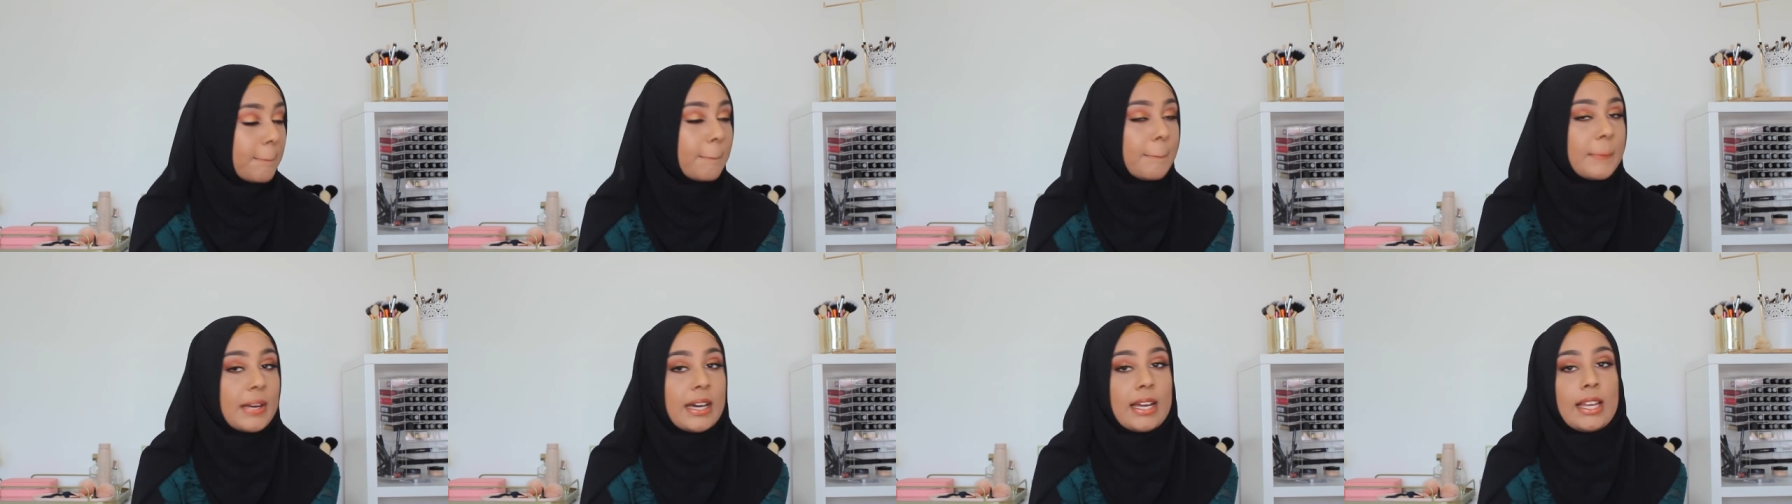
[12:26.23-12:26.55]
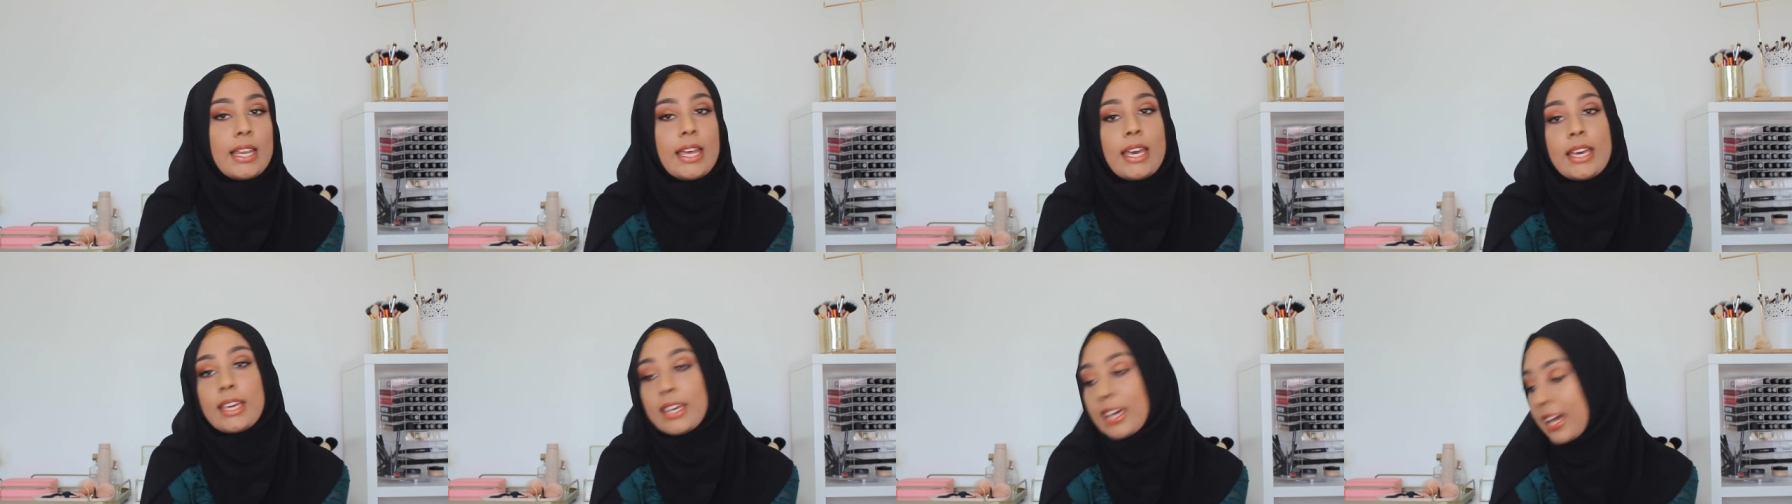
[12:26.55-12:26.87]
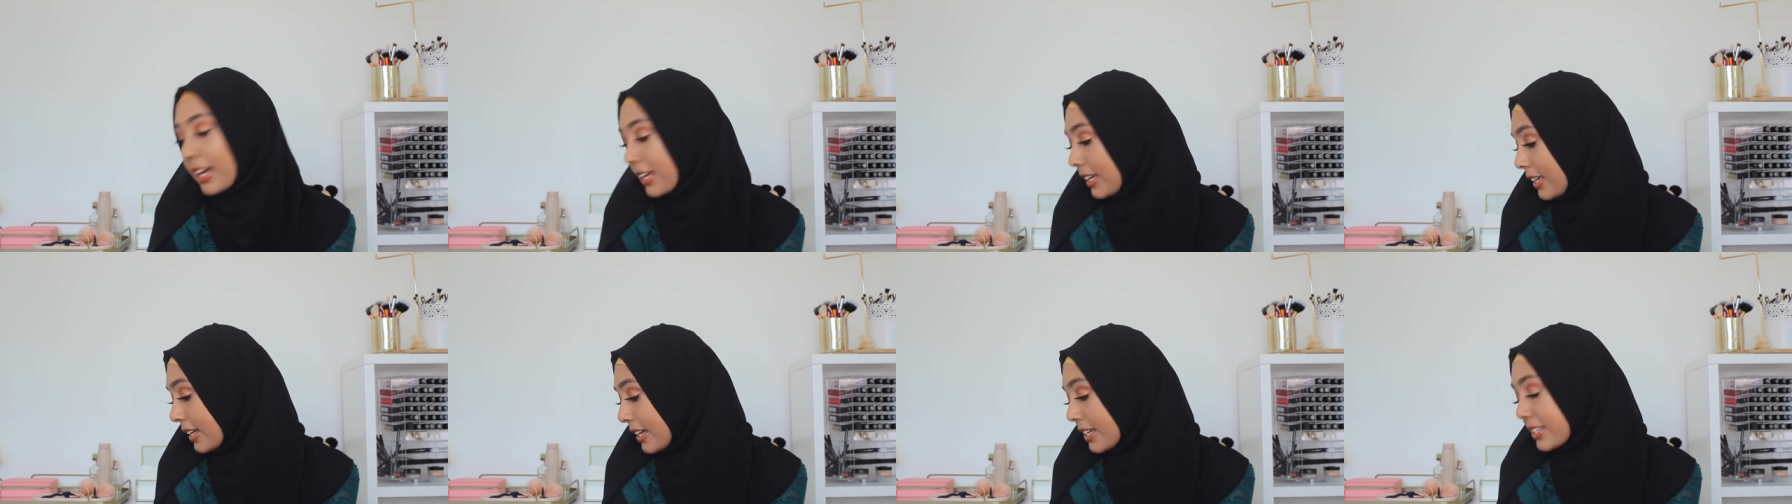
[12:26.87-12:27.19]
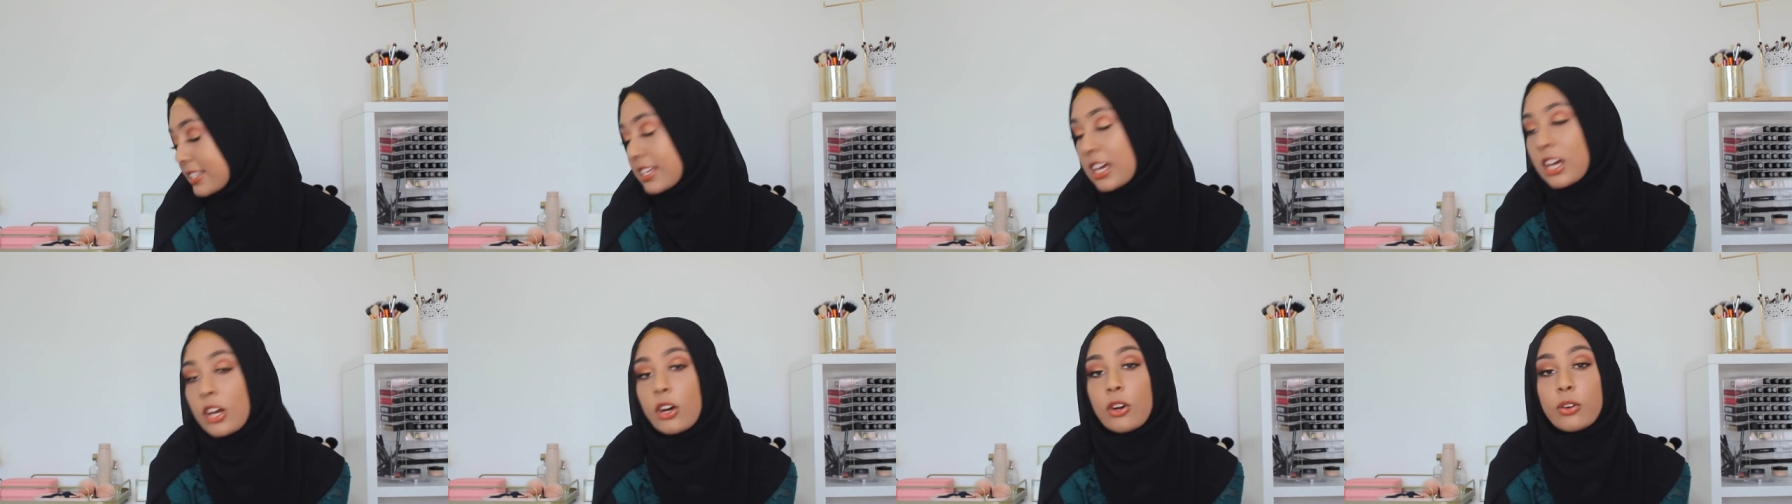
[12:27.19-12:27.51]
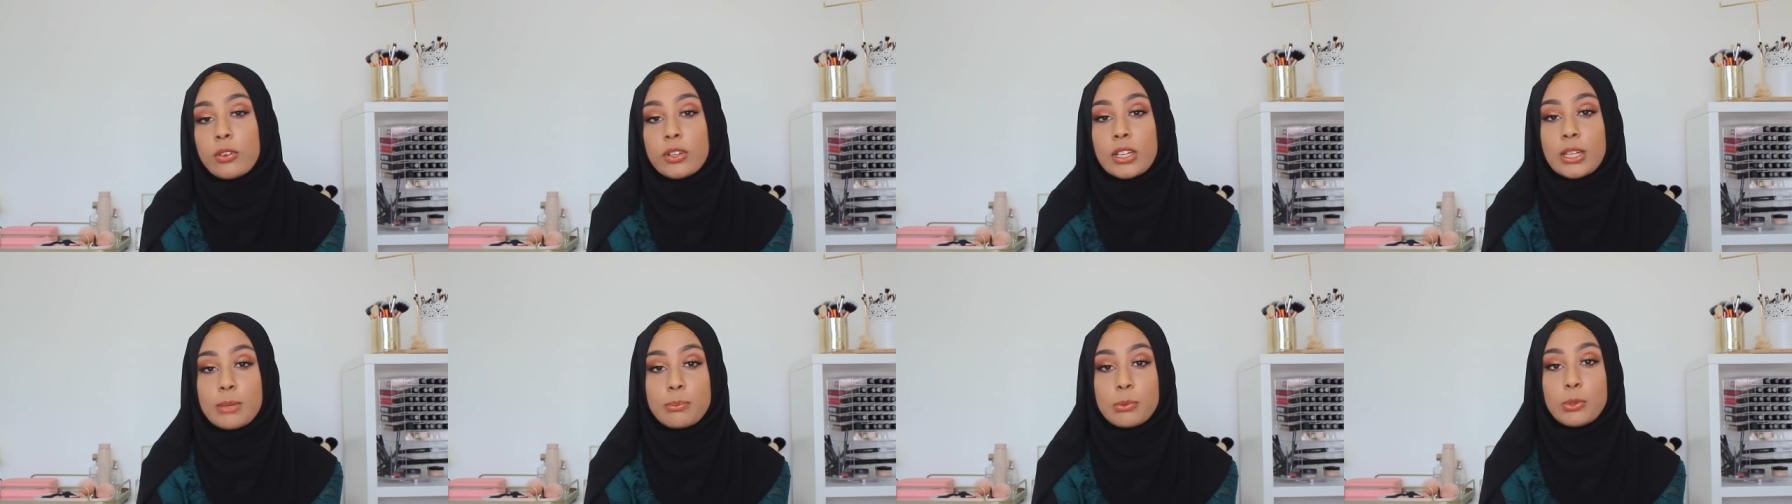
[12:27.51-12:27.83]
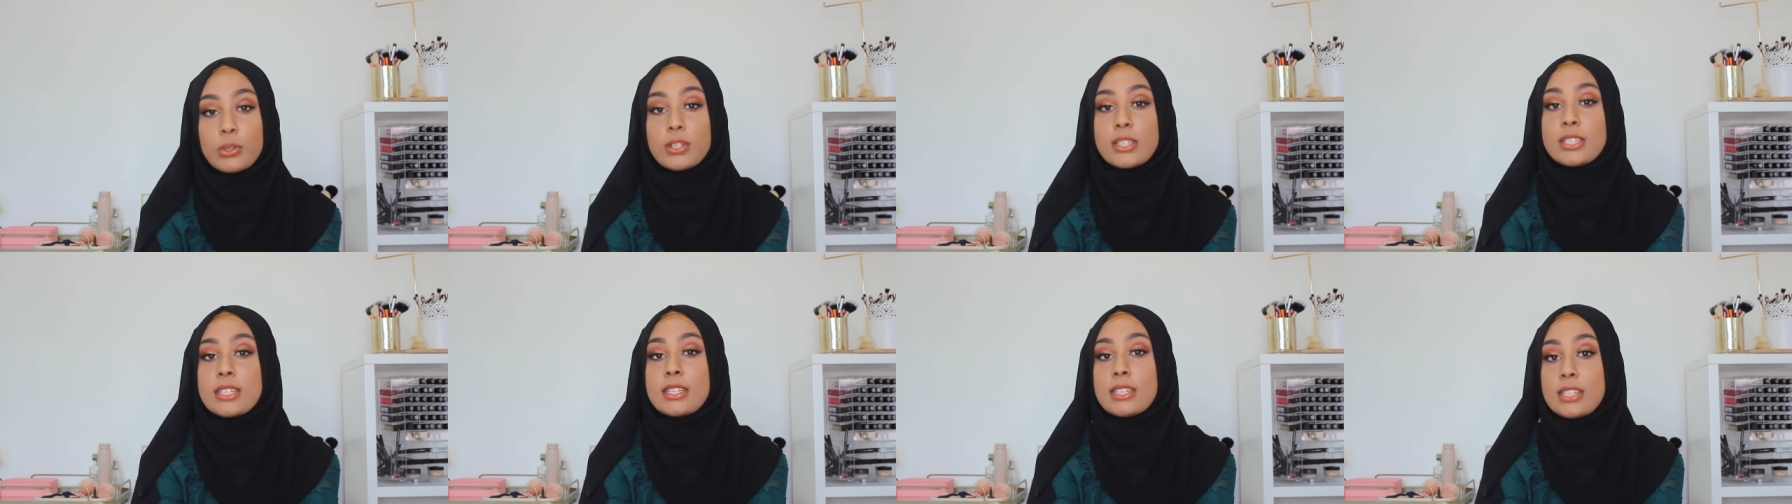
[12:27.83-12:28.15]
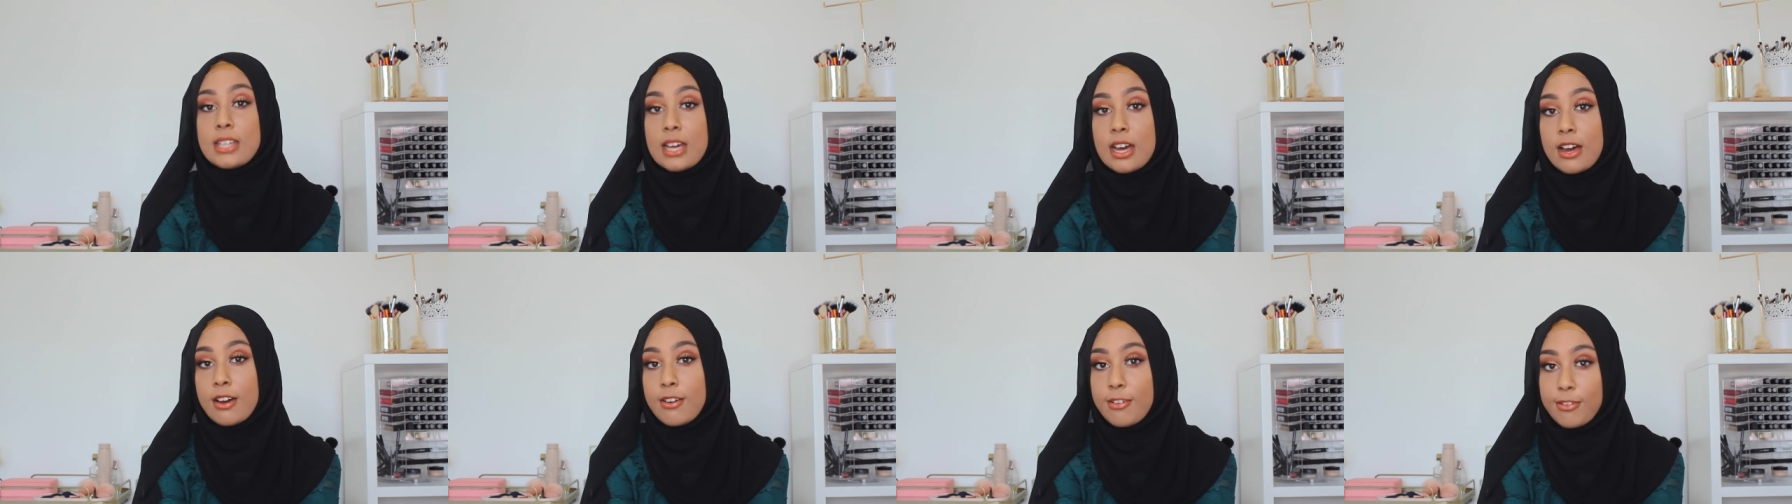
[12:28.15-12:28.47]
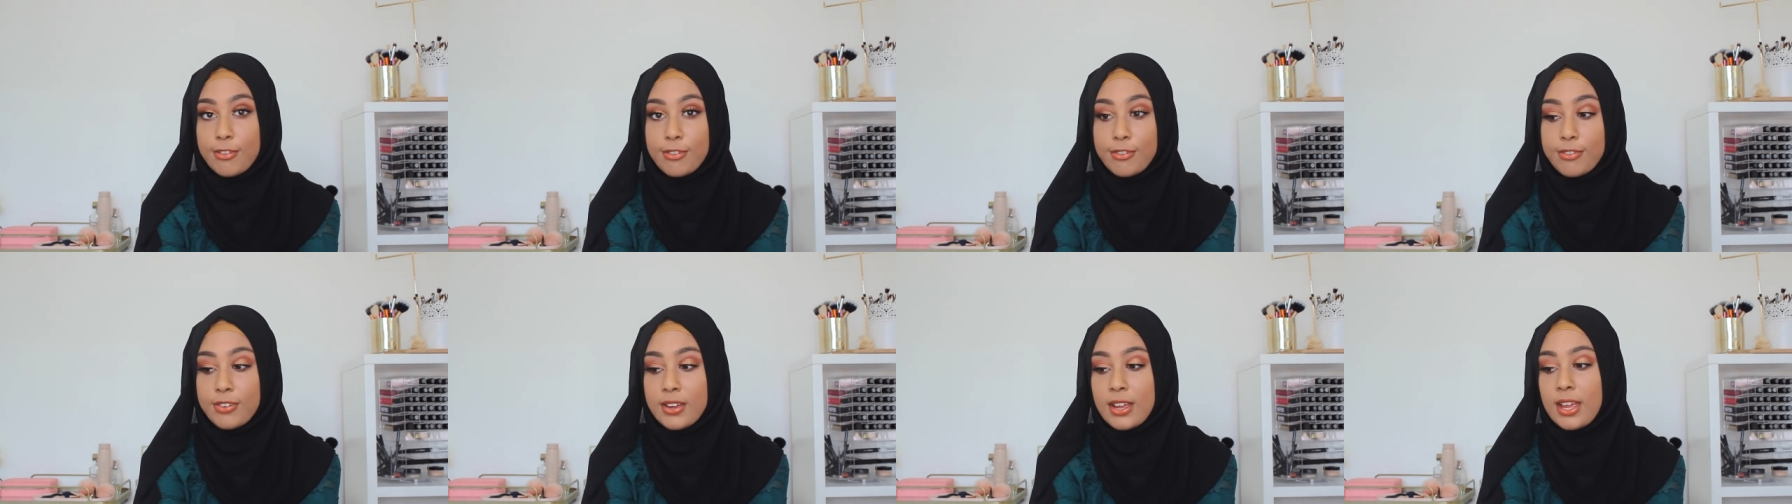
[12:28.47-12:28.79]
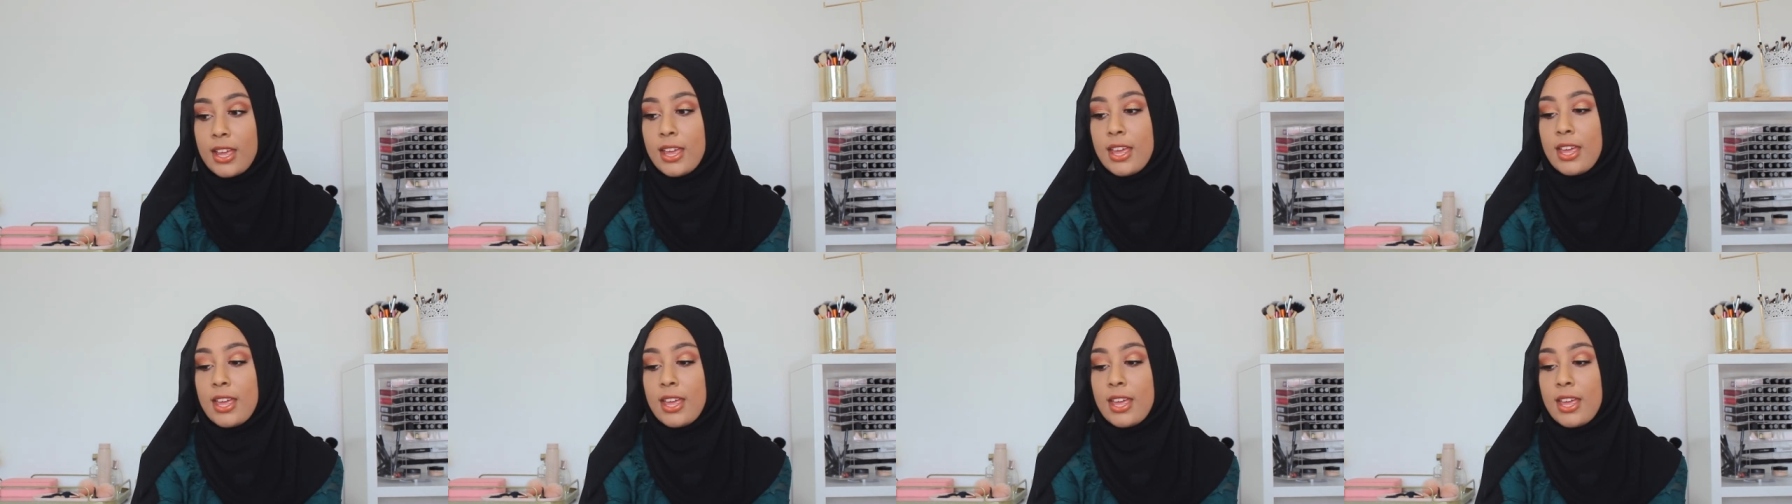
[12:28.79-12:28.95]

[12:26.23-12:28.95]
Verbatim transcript: but like I guess I only bought stuff